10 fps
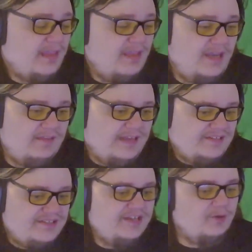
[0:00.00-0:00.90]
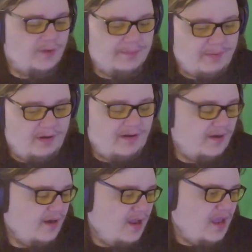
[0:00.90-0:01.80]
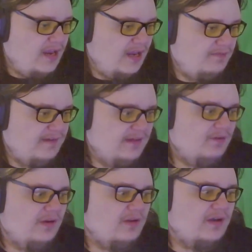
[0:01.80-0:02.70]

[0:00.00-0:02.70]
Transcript: And that's the annoying part. And then